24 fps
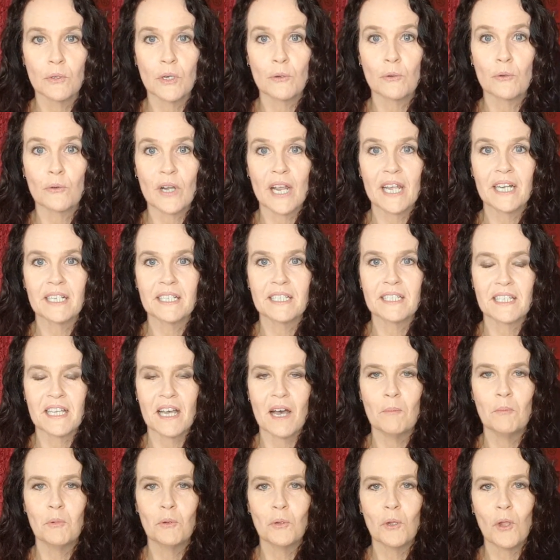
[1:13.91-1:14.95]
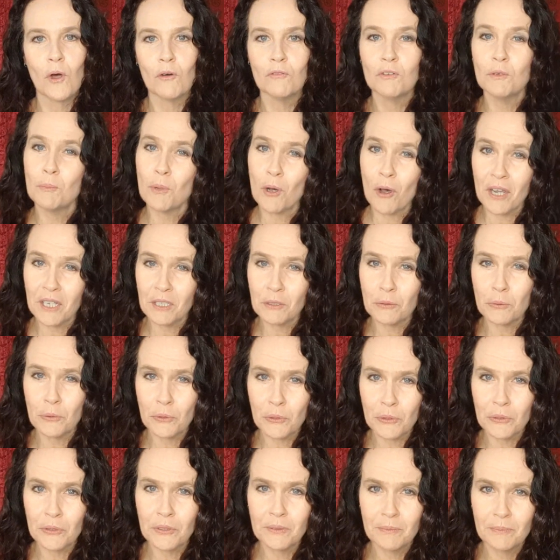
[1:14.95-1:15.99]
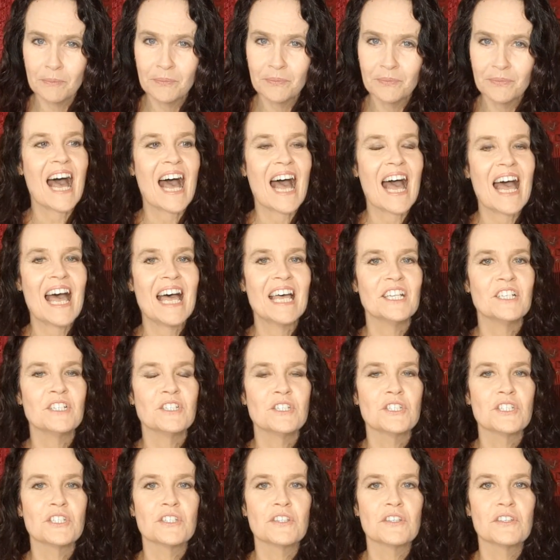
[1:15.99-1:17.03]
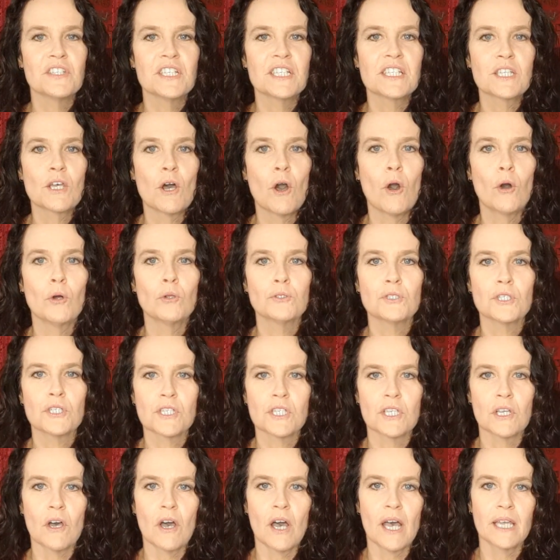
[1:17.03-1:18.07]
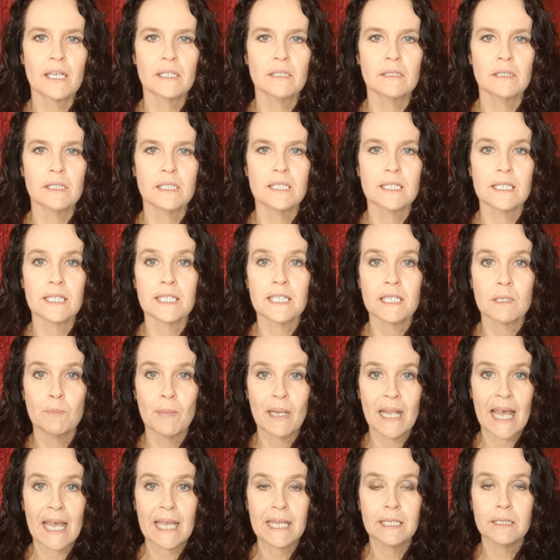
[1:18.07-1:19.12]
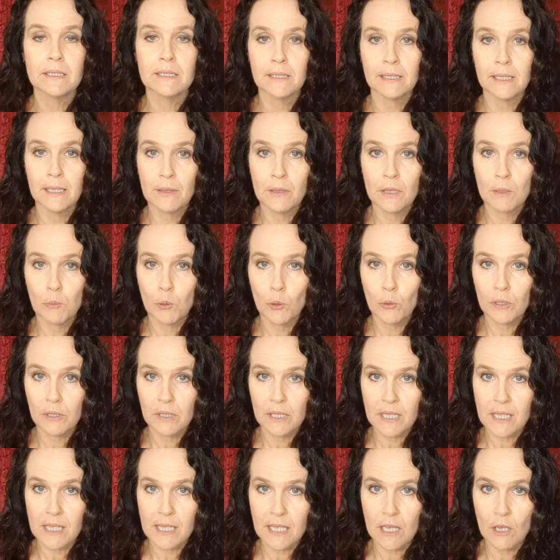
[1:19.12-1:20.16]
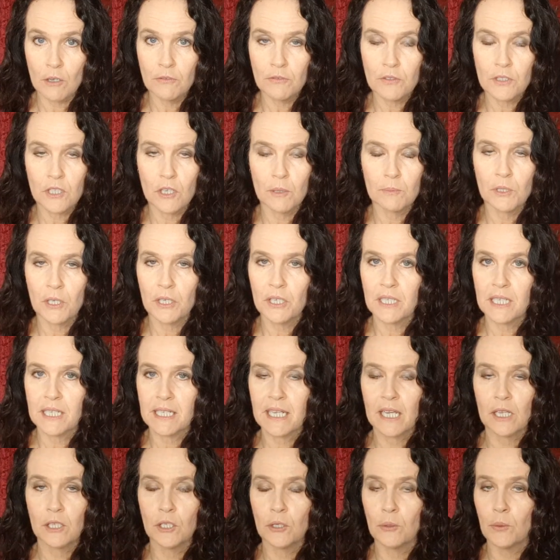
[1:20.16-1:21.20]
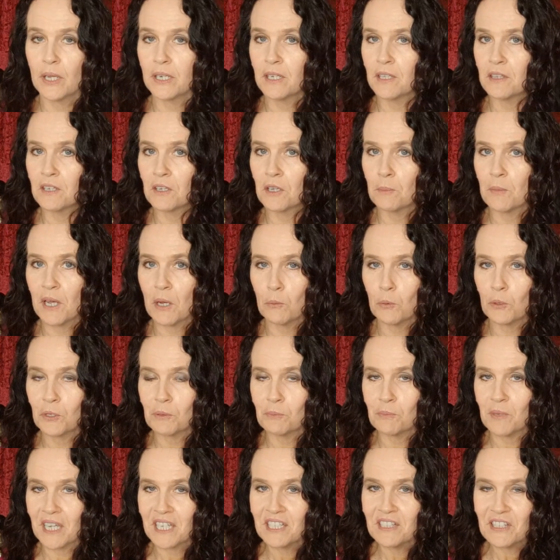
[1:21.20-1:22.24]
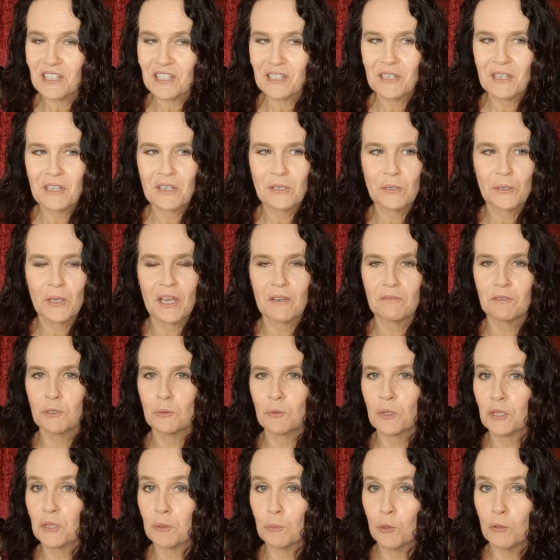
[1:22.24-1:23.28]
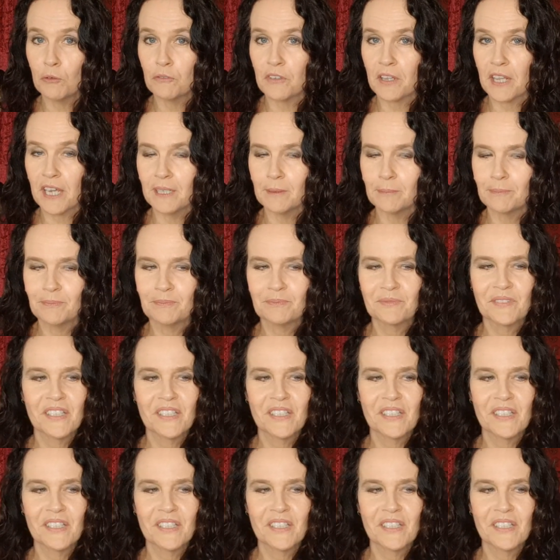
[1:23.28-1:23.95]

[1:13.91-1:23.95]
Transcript: great example of a bind rune. And this whole design is explained in the book itself, so I'm not going to tell you anything about what it means. You'll have to read the book for that.